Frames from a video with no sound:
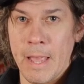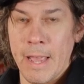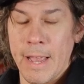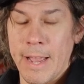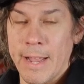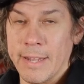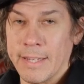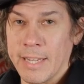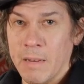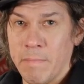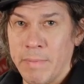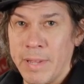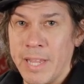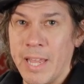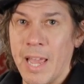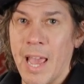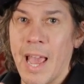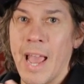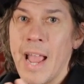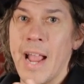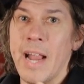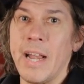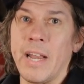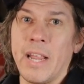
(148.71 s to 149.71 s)
It can be
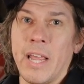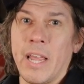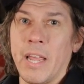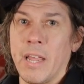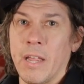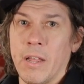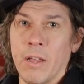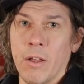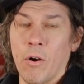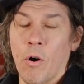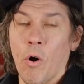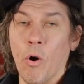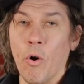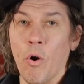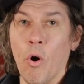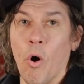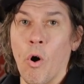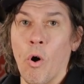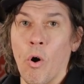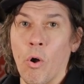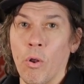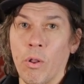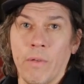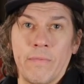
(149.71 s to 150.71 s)
any or
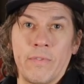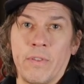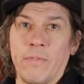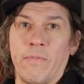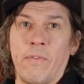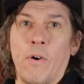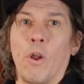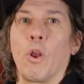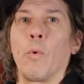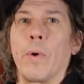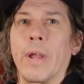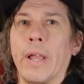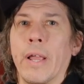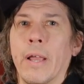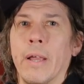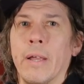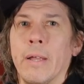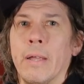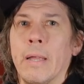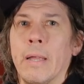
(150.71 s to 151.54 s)
all of the following